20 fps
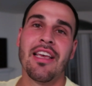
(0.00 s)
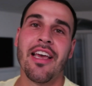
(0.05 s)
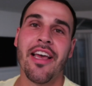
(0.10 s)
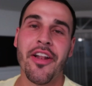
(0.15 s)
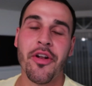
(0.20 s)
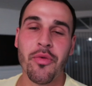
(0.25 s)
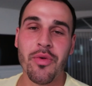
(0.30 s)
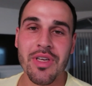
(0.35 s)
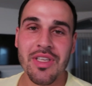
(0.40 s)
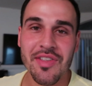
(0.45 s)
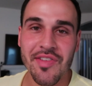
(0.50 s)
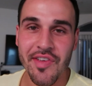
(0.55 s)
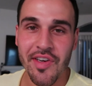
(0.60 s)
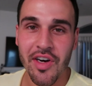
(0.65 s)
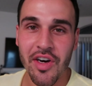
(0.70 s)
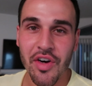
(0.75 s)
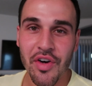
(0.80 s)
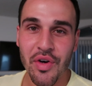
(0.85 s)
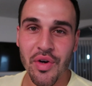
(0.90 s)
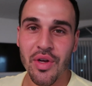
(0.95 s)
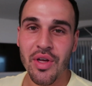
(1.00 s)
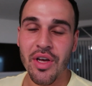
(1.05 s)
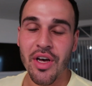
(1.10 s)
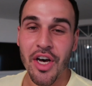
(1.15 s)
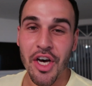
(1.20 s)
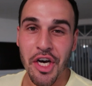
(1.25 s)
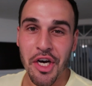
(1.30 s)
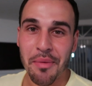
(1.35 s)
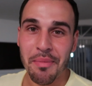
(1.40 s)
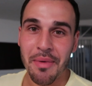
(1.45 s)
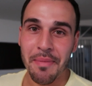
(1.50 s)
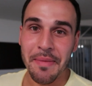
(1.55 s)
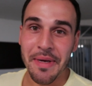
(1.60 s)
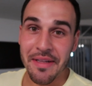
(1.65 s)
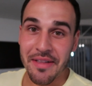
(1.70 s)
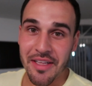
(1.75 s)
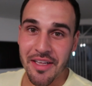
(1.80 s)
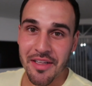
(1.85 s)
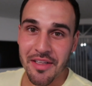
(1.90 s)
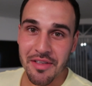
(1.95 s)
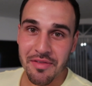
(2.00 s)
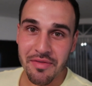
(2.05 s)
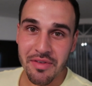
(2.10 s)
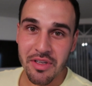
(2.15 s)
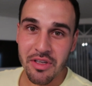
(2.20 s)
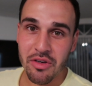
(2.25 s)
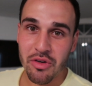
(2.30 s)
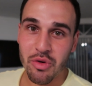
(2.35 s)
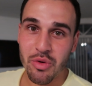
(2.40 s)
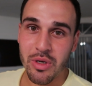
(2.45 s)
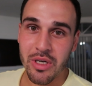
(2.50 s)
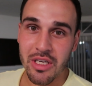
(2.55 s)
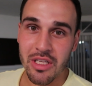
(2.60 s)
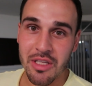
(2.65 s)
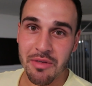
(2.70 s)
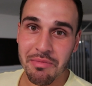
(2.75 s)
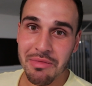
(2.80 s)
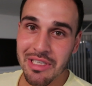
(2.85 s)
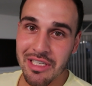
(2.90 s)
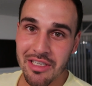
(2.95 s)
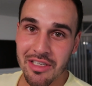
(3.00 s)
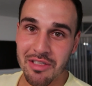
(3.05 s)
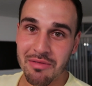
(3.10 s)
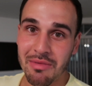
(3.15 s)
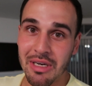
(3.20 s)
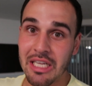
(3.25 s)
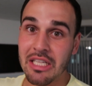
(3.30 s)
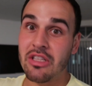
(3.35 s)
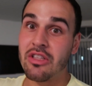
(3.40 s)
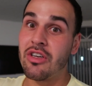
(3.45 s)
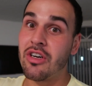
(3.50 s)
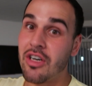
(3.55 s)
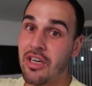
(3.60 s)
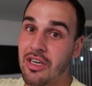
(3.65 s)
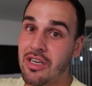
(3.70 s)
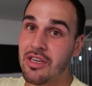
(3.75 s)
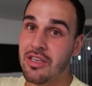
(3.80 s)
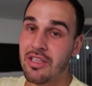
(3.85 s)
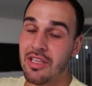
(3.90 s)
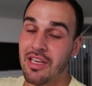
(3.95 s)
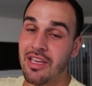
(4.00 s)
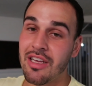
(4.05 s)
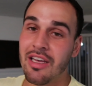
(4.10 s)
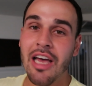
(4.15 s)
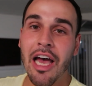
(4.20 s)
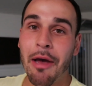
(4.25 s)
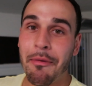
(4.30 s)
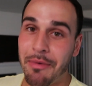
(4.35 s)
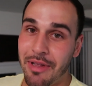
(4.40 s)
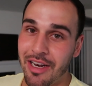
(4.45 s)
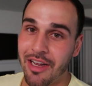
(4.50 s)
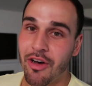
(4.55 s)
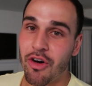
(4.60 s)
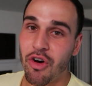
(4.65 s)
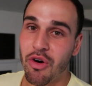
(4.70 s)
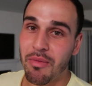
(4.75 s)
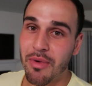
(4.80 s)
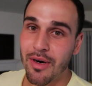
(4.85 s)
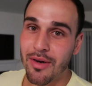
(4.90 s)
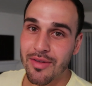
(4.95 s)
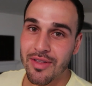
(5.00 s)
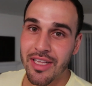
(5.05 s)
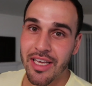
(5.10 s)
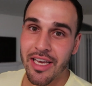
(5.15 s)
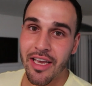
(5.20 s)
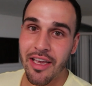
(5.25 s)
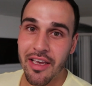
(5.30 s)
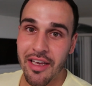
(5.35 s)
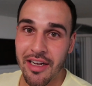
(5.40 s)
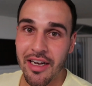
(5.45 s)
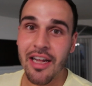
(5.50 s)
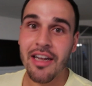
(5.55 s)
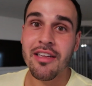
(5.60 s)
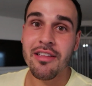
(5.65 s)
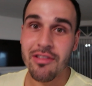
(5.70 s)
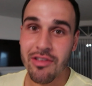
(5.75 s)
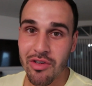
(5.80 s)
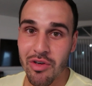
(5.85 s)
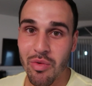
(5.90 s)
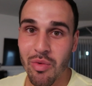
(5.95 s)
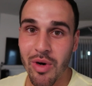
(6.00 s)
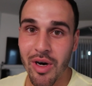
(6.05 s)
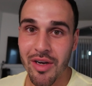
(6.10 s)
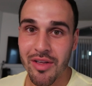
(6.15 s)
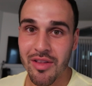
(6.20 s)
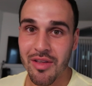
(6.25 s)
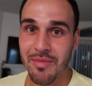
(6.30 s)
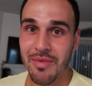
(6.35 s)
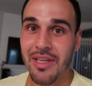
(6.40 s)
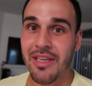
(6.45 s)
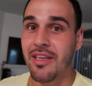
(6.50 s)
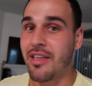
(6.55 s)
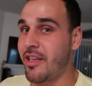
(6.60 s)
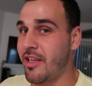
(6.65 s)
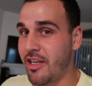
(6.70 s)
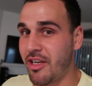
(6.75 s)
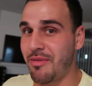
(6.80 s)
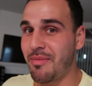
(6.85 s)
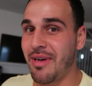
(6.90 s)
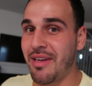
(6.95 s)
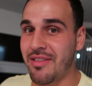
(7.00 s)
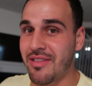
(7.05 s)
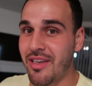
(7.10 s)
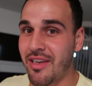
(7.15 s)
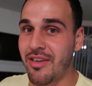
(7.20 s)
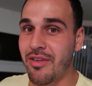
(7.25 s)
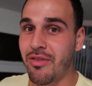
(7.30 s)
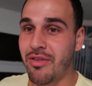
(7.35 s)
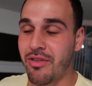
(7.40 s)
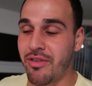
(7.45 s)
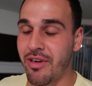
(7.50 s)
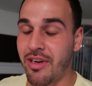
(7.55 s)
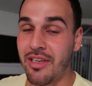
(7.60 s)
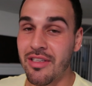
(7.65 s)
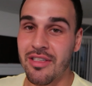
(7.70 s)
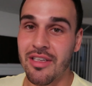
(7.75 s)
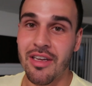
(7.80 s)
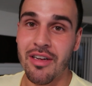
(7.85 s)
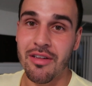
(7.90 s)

Anyways, y'all, um, I'm at the end of this video quickly because my dogs have been at home all day and I need to go walk them. I can hear them outside going crazy.